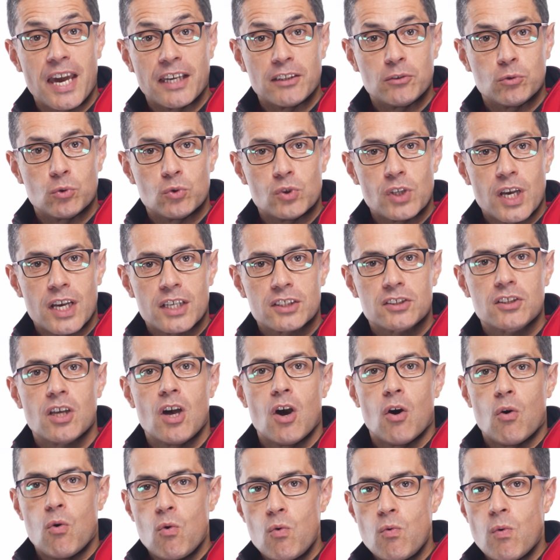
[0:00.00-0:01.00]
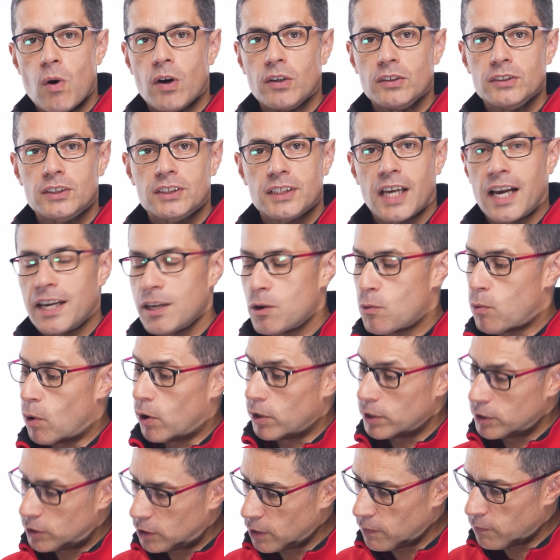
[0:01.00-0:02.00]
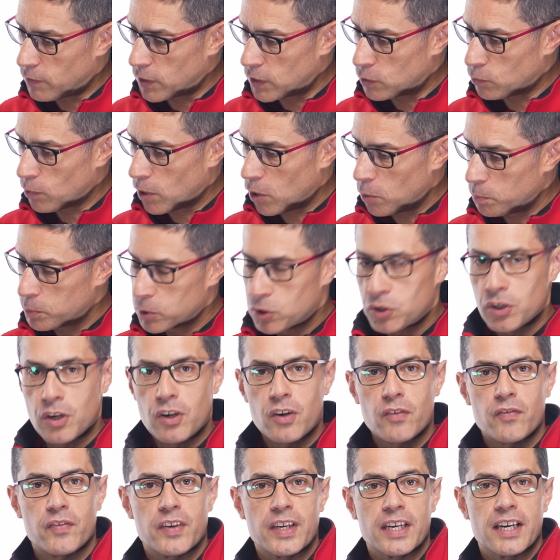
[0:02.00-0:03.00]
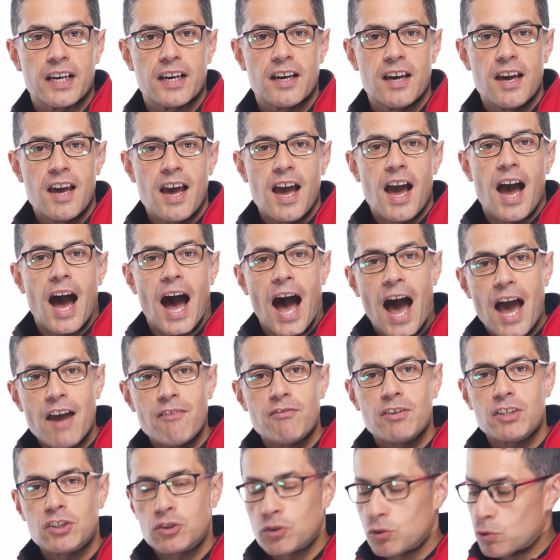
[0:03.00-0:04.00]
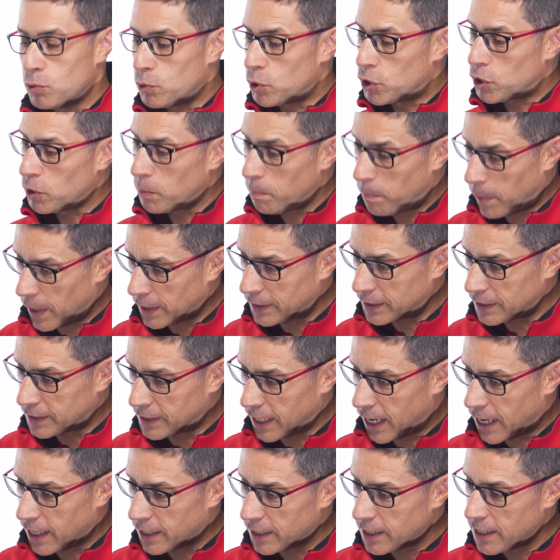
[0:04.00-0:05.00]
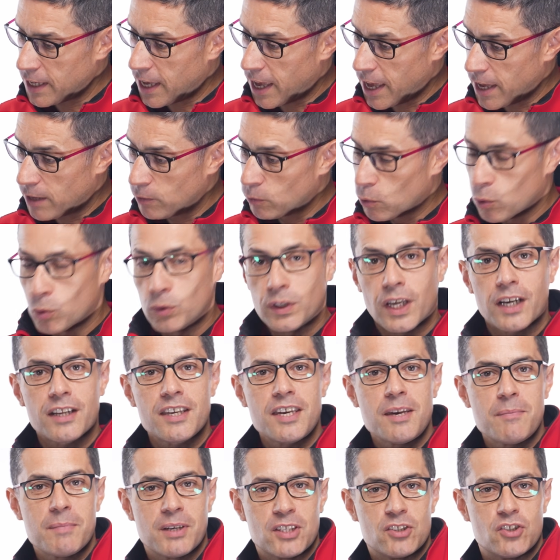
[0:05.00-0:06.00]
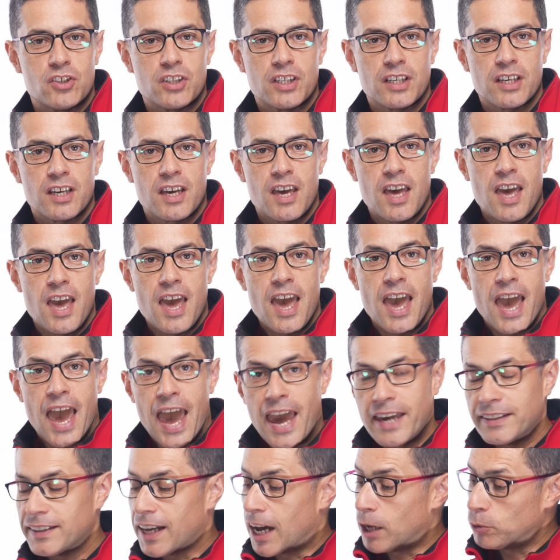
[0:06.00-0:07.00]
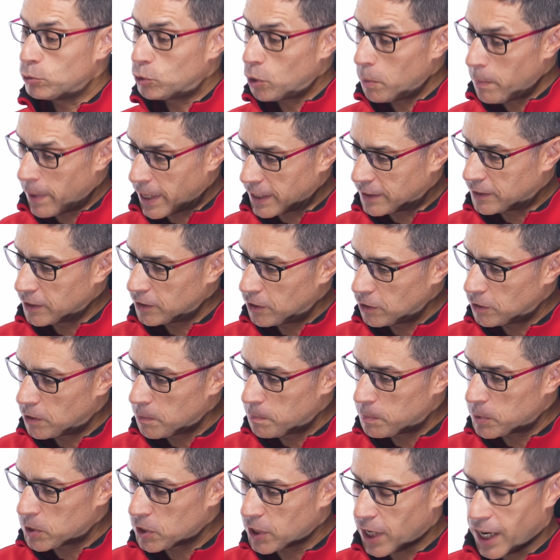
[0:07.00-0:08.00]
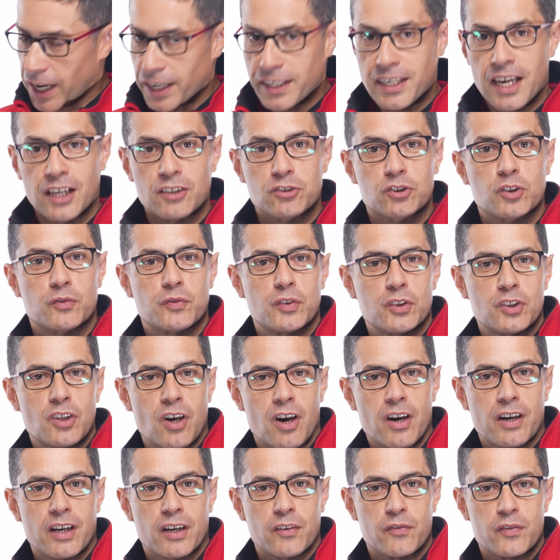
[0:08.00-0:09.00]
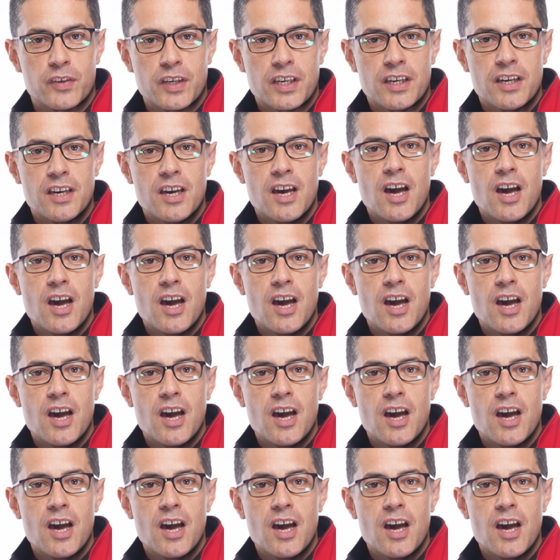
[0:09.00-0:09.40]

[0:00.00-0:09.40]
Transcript: enthusiast who wants high-quality visual observing, high-resolution planetary and lunar imaging, and automated deep sky astrophotography,